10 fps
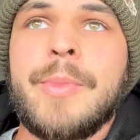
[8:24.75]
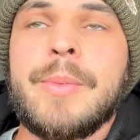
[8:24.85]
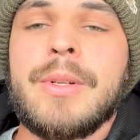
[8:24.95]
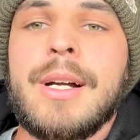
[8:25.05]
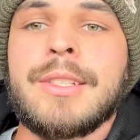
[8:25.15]

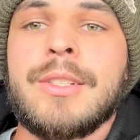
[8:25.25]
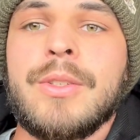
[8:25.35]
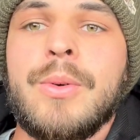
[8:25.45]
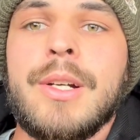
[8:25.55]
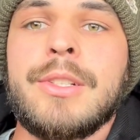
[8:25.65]
people asking
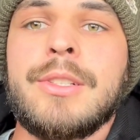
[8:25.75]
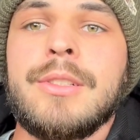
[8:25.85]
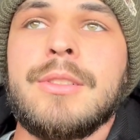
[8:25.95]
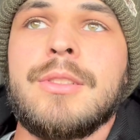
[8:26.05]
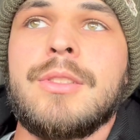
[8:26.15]

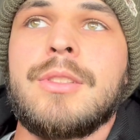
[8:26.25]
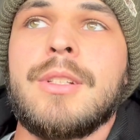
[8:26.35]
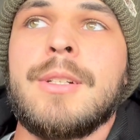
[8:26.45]
questions,